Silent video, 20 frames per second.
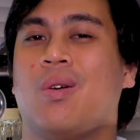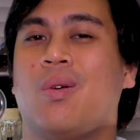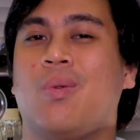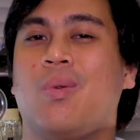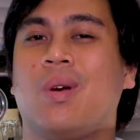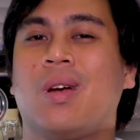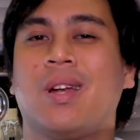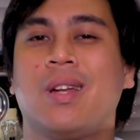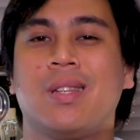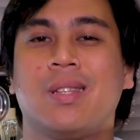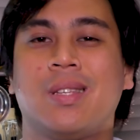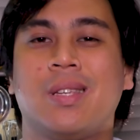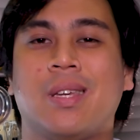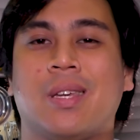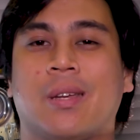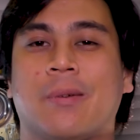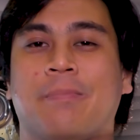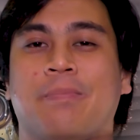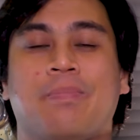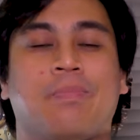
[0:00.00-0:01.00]
We're gonna
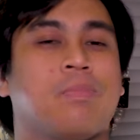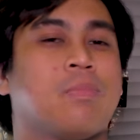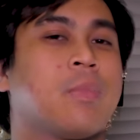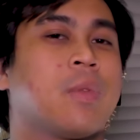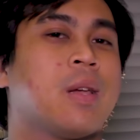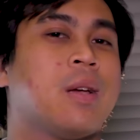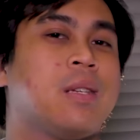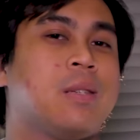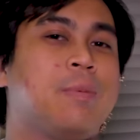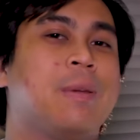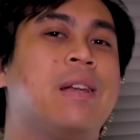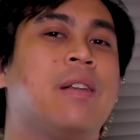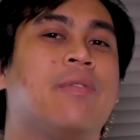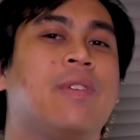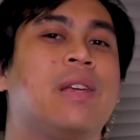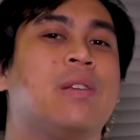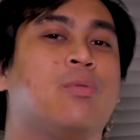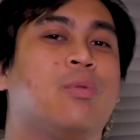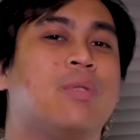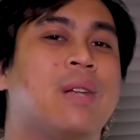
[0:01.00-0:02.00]
see. Speaking of
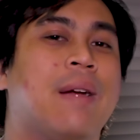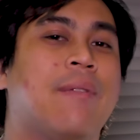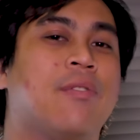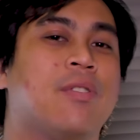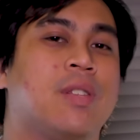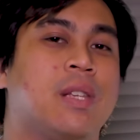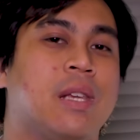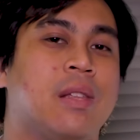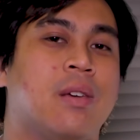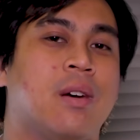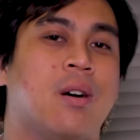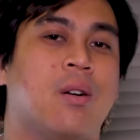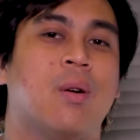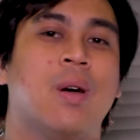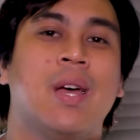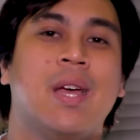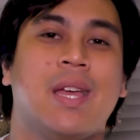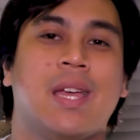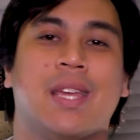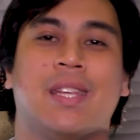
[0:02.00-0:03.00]
things we'll never see
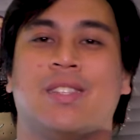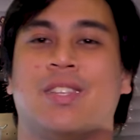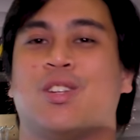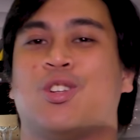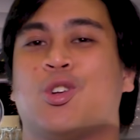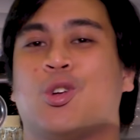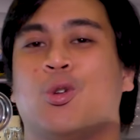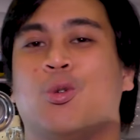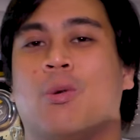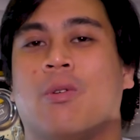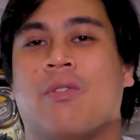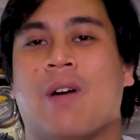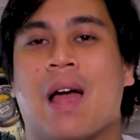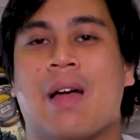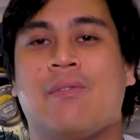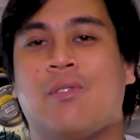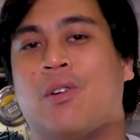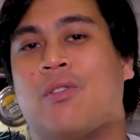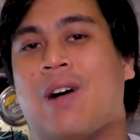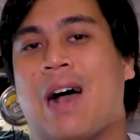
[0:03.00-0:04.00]
though, is the true
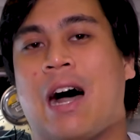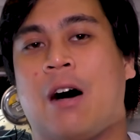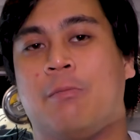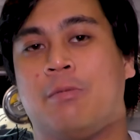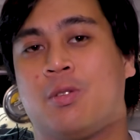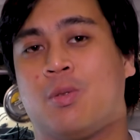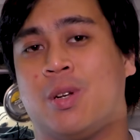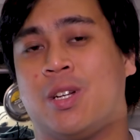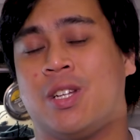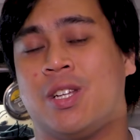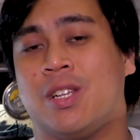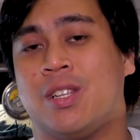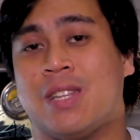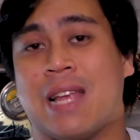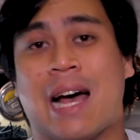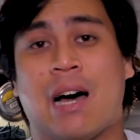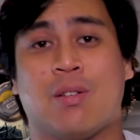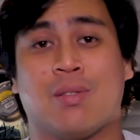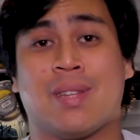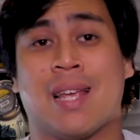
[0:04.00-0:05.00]
revival of A L P S switches
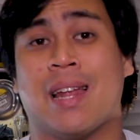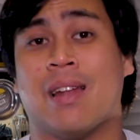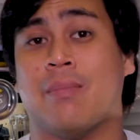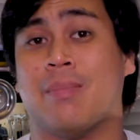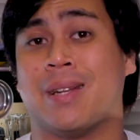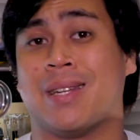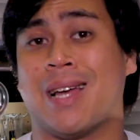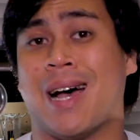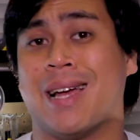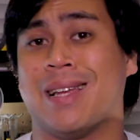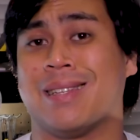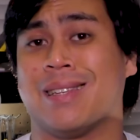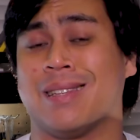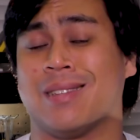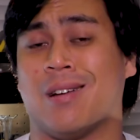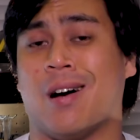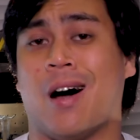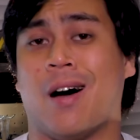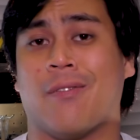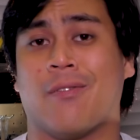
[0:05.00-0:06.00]
outside of
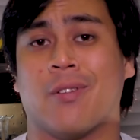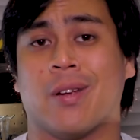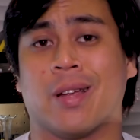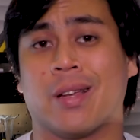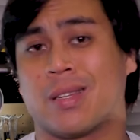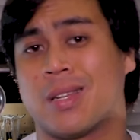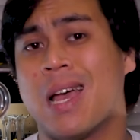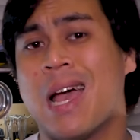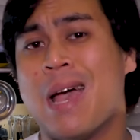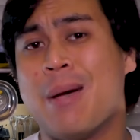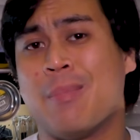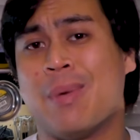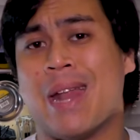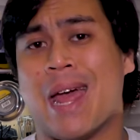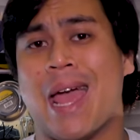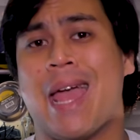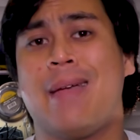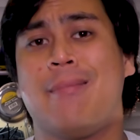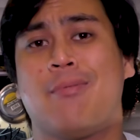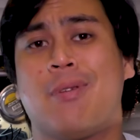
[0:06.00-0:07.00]
Matthias' offerings.
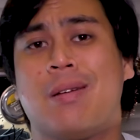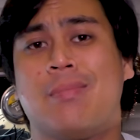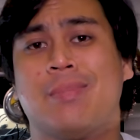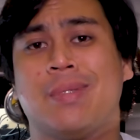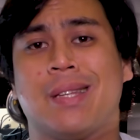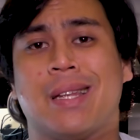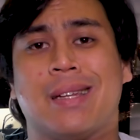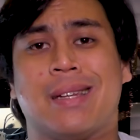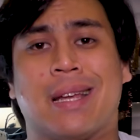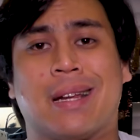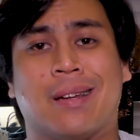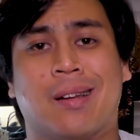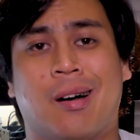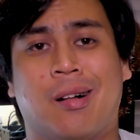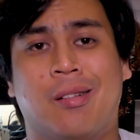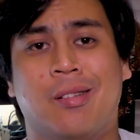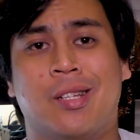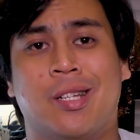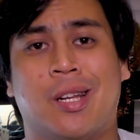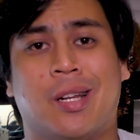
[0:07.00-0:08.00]
But Abrams
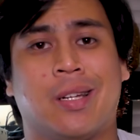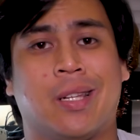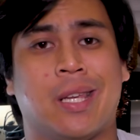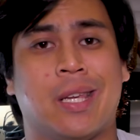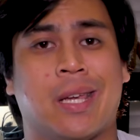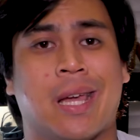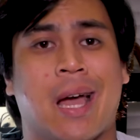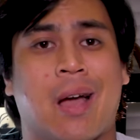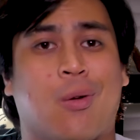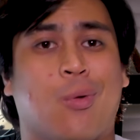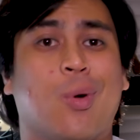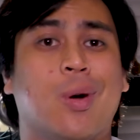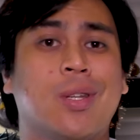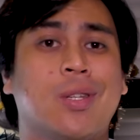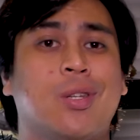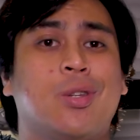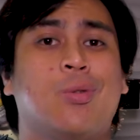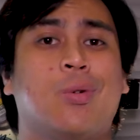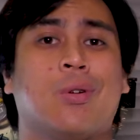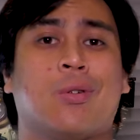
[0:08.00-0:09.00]
Technology on Geekhack
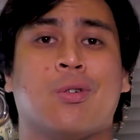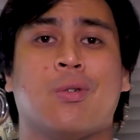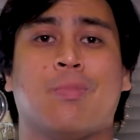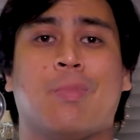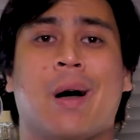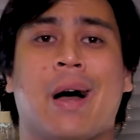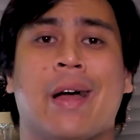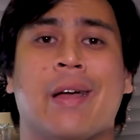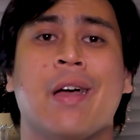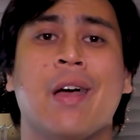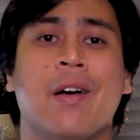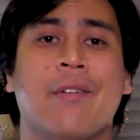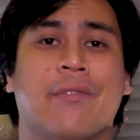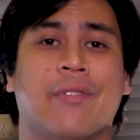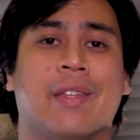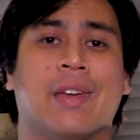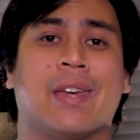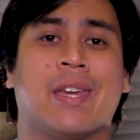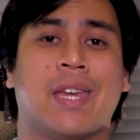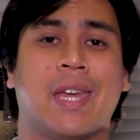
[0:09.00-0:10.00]
wants to do a group buy
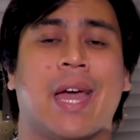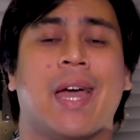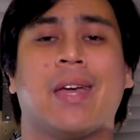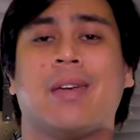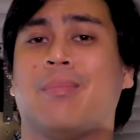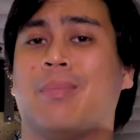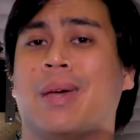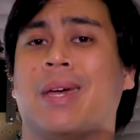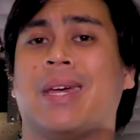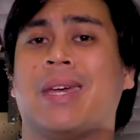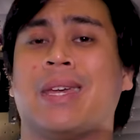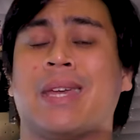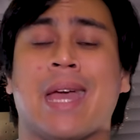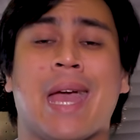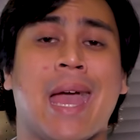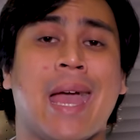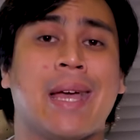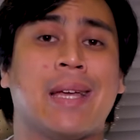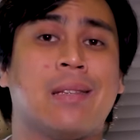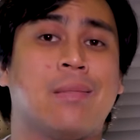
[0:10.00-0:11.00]
for the Xiang Ming
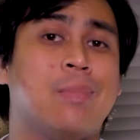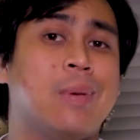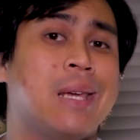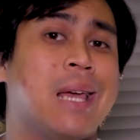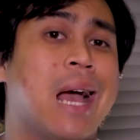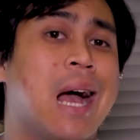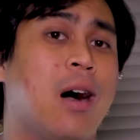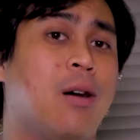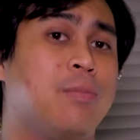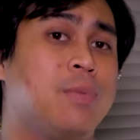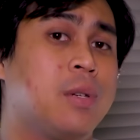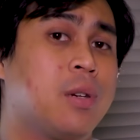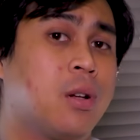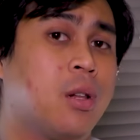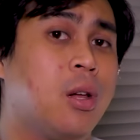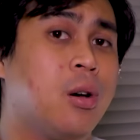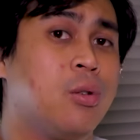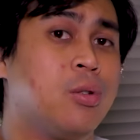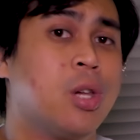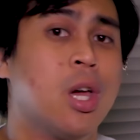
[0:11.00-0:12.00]
K S B A L P S
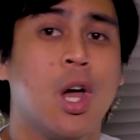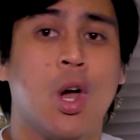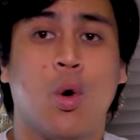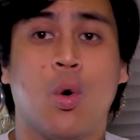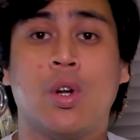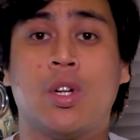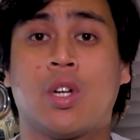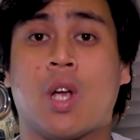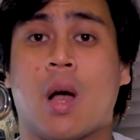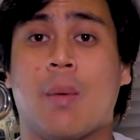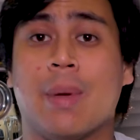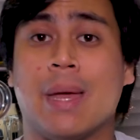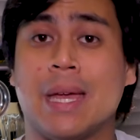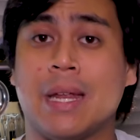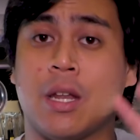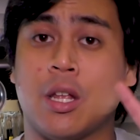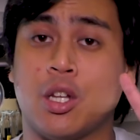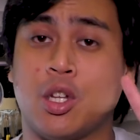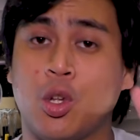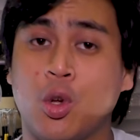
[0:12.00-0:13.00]
clones, which come
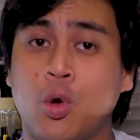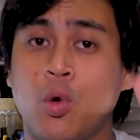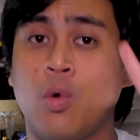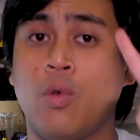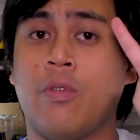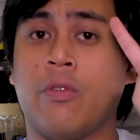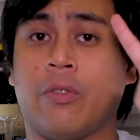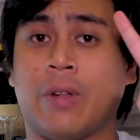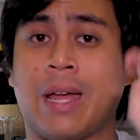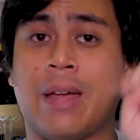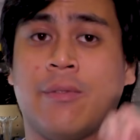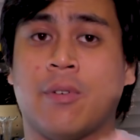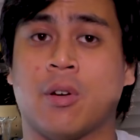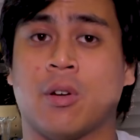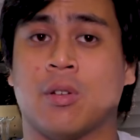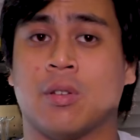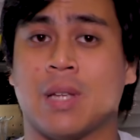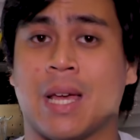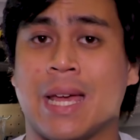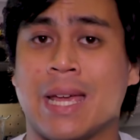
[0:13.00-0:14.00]
in two
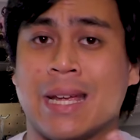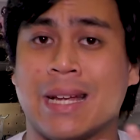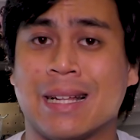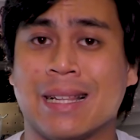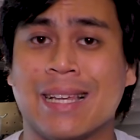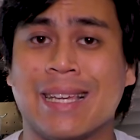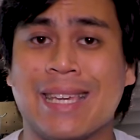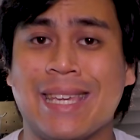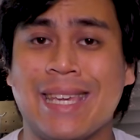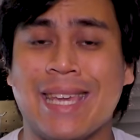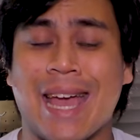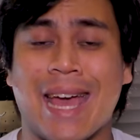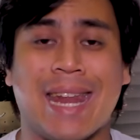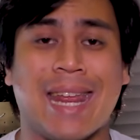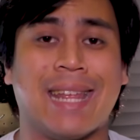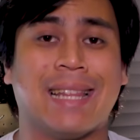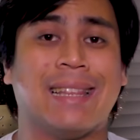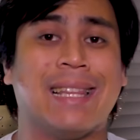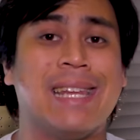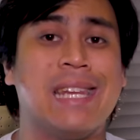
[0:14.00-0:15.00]
flavors, a clicky and
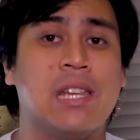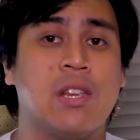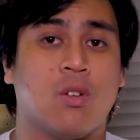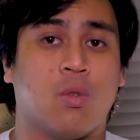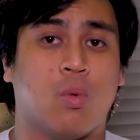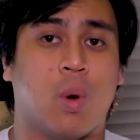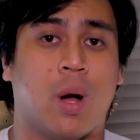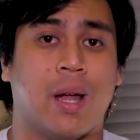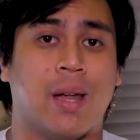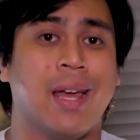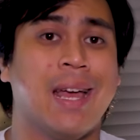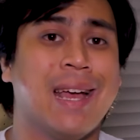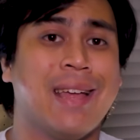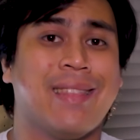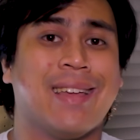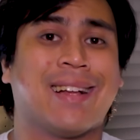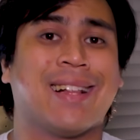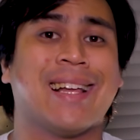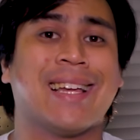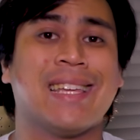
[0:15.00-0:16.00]
a linear one.
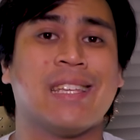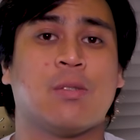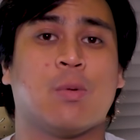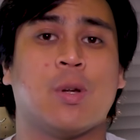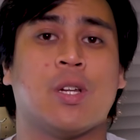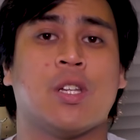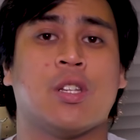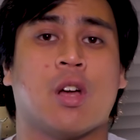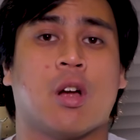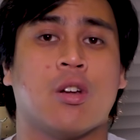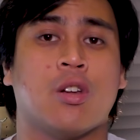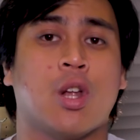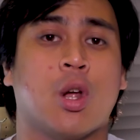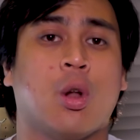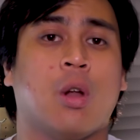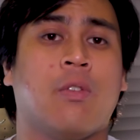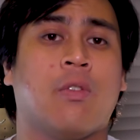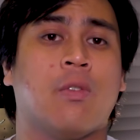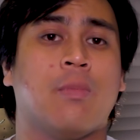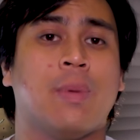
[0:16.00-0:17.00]
The clicky switches are
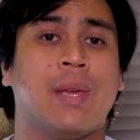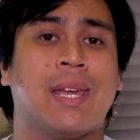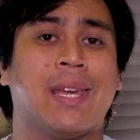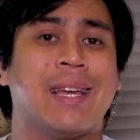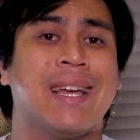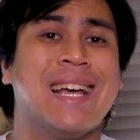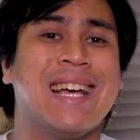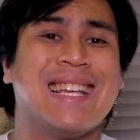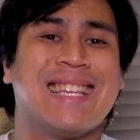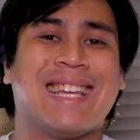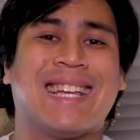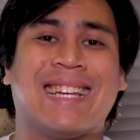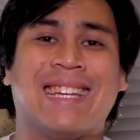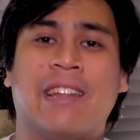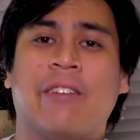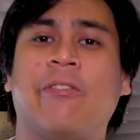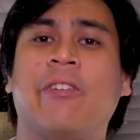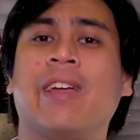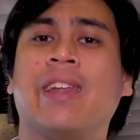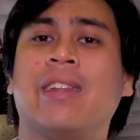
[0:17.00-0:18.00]
noted for being
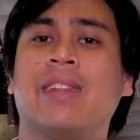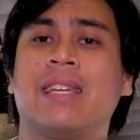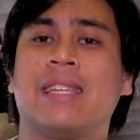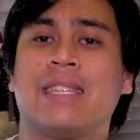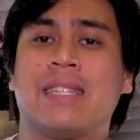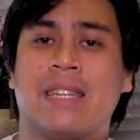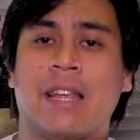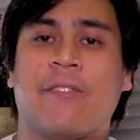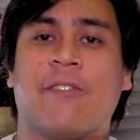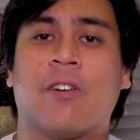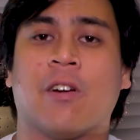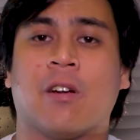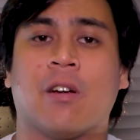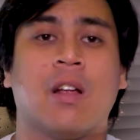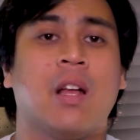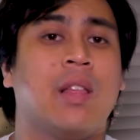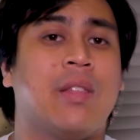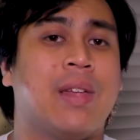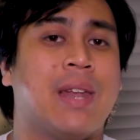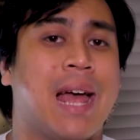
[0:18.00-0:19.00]
significantly stiffer
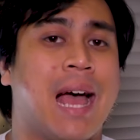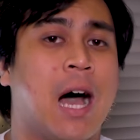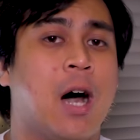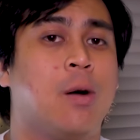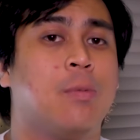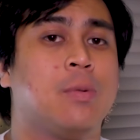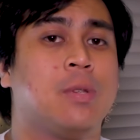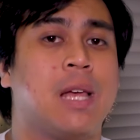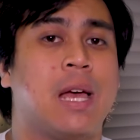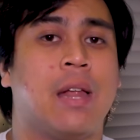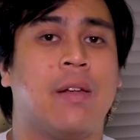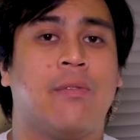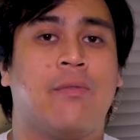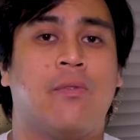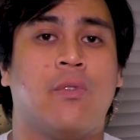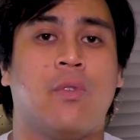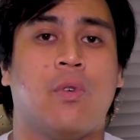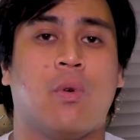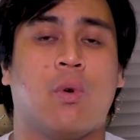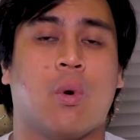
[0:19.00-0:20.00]
than A L P S and
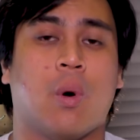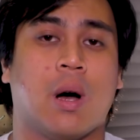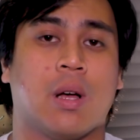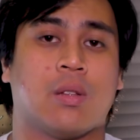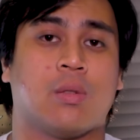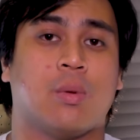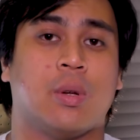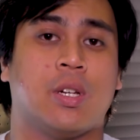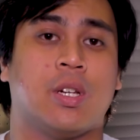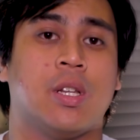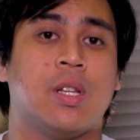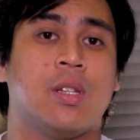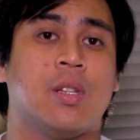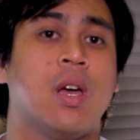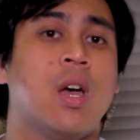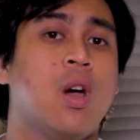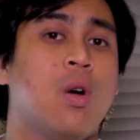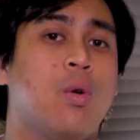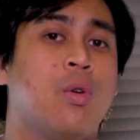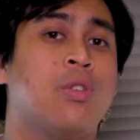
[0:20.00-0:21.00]
Fuhua
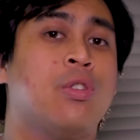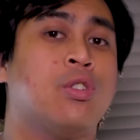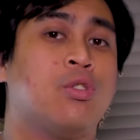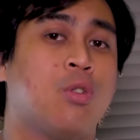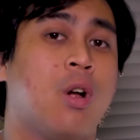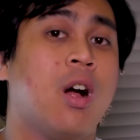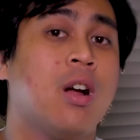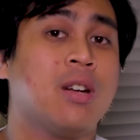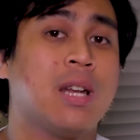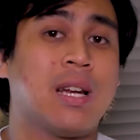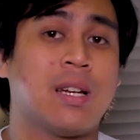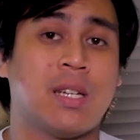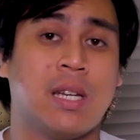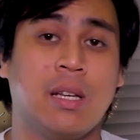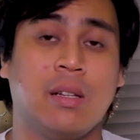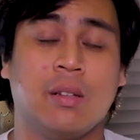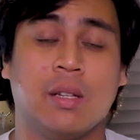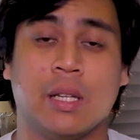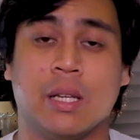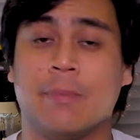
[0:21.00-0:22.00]
switches, with strong
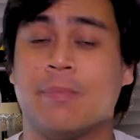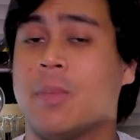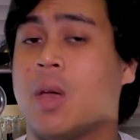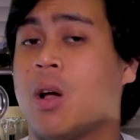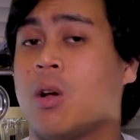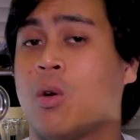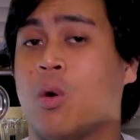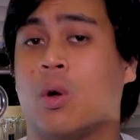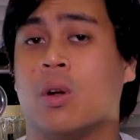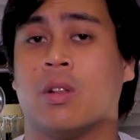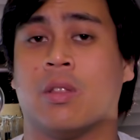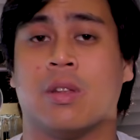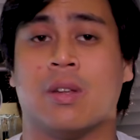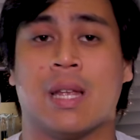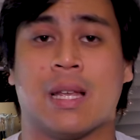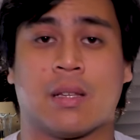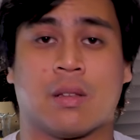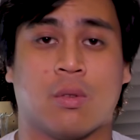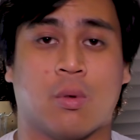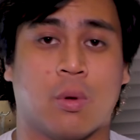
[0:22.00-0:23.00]
tactility according to the
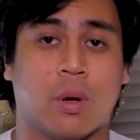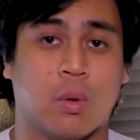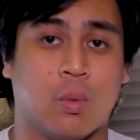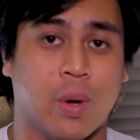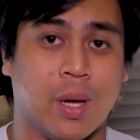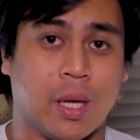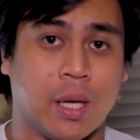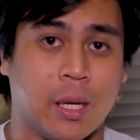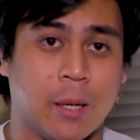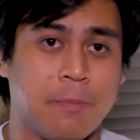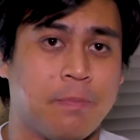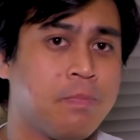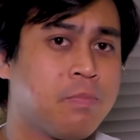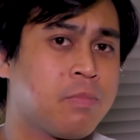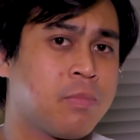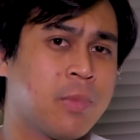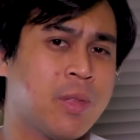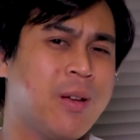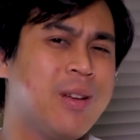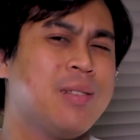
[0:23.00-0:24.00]
Desk Authority wiki.
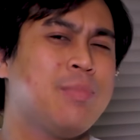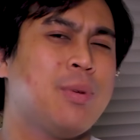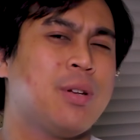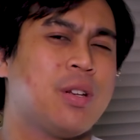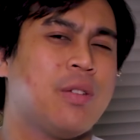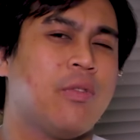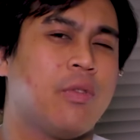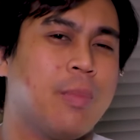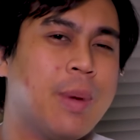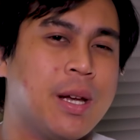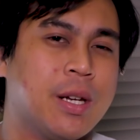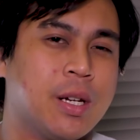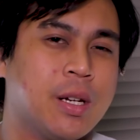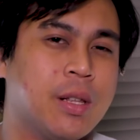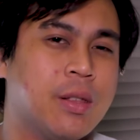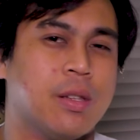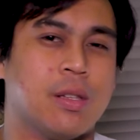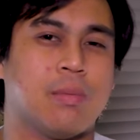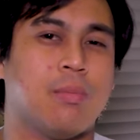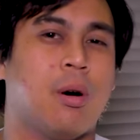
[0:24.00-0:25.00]
There isn't much
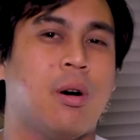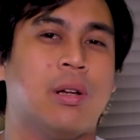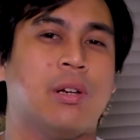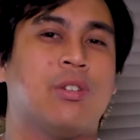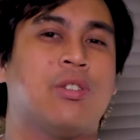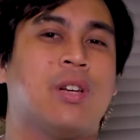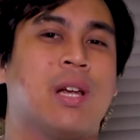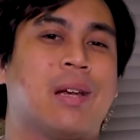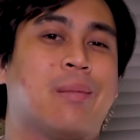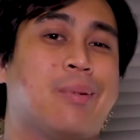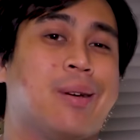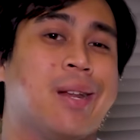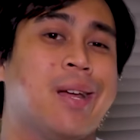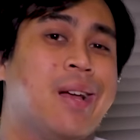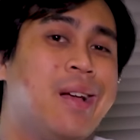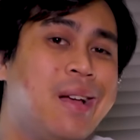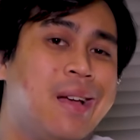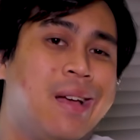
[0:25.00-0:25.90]
information in this small intercheck, but